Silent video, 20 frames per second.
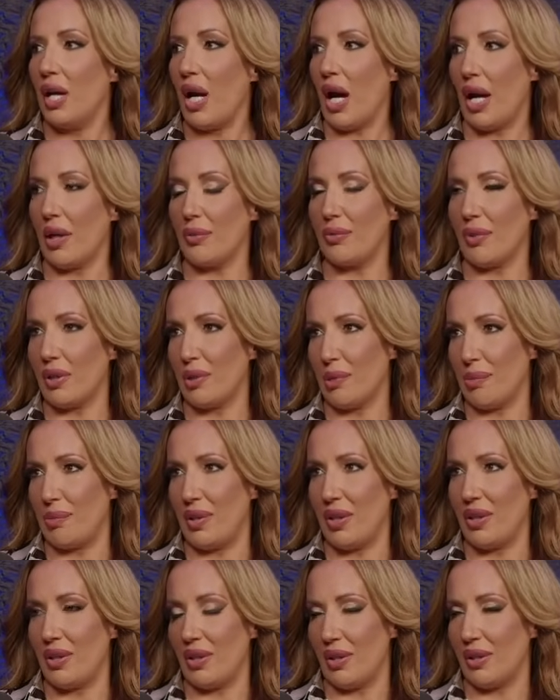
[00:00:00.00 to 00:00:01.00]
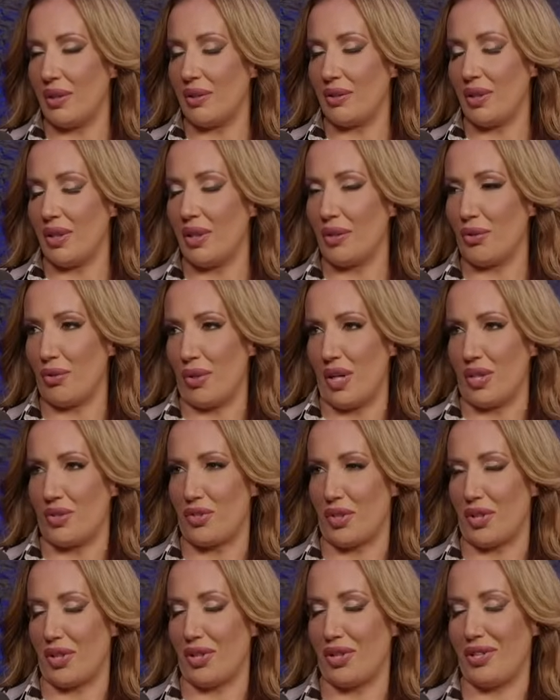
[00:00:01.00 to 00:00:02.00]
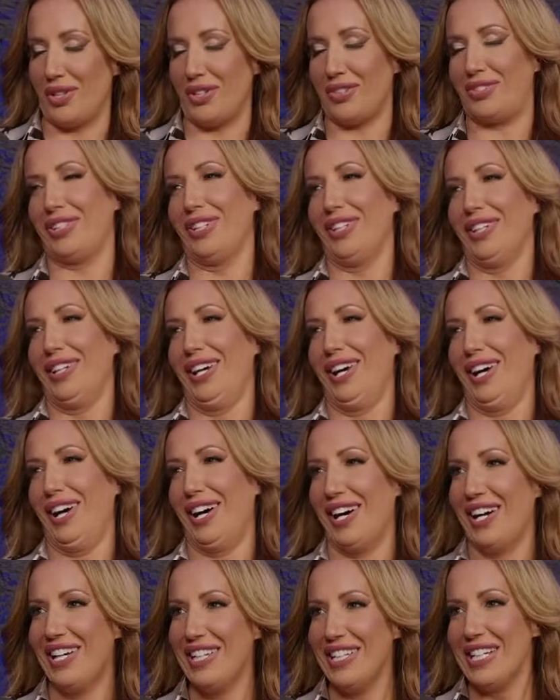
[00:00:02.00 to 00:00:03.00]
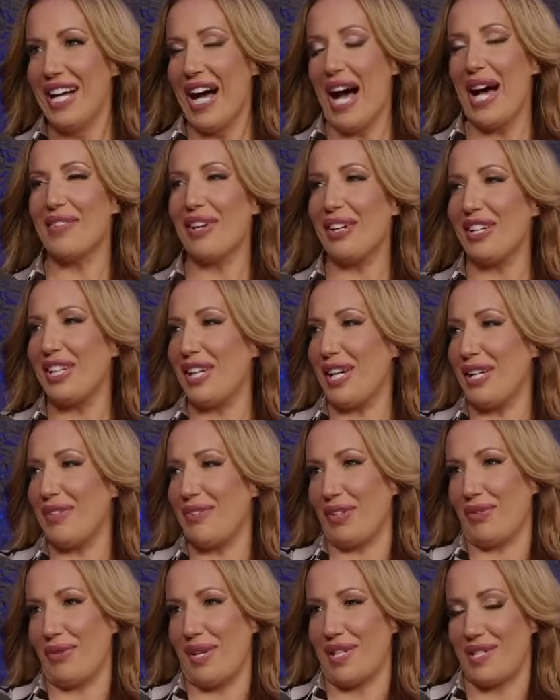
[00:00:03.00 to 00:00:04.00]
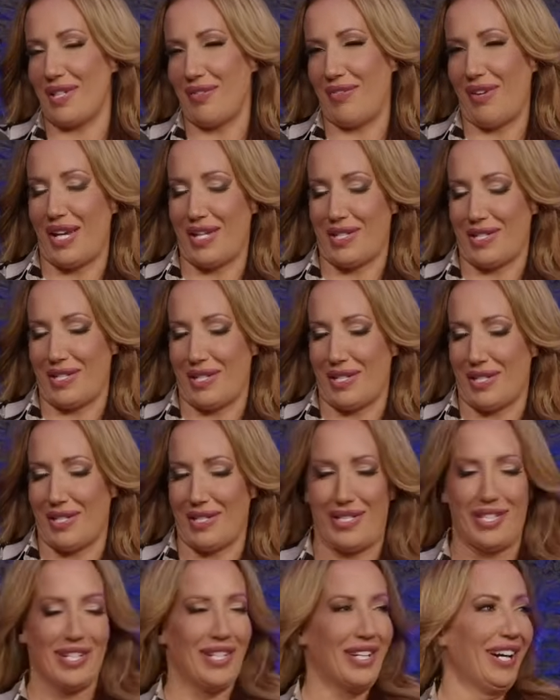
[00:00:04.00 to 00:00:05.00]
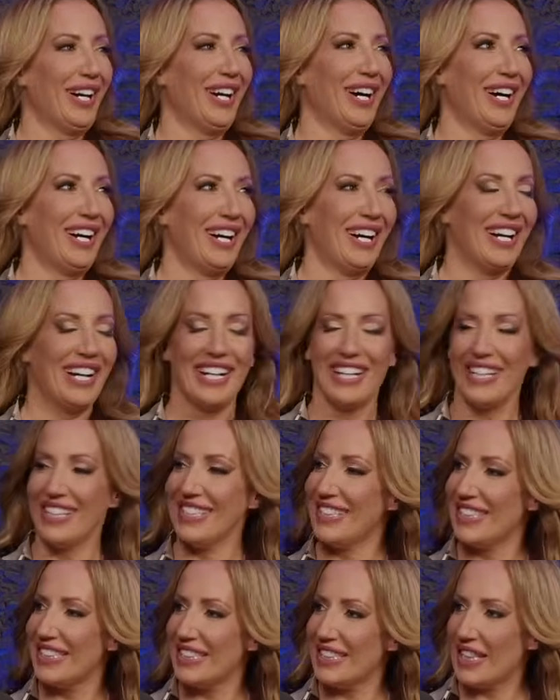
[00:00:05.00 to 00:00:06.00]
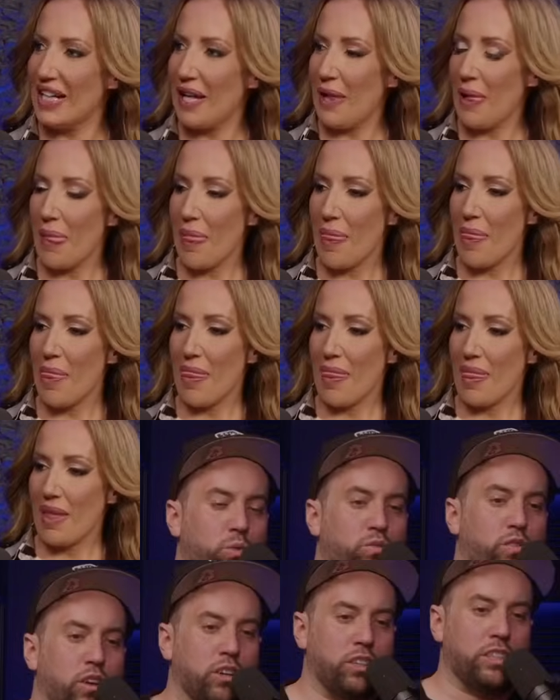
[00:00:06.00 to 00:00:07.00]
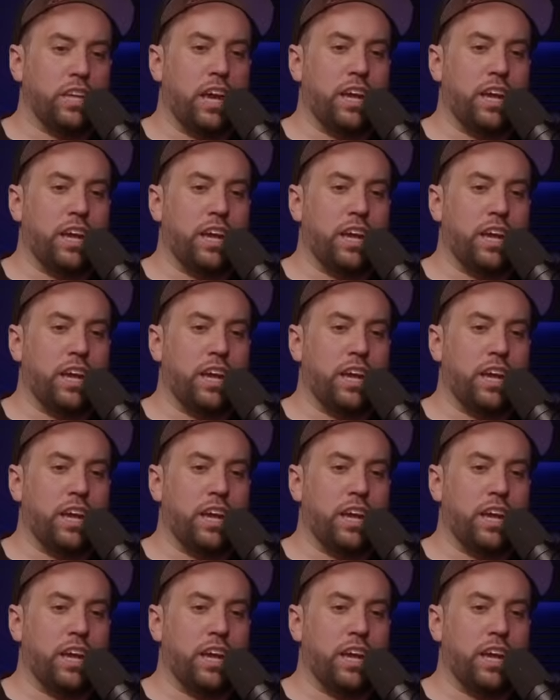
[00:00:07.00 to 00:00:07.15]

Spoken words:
I'd rather be the aggressor. I'm already kind of aggressive as is. They were saying like online dating is the new first date in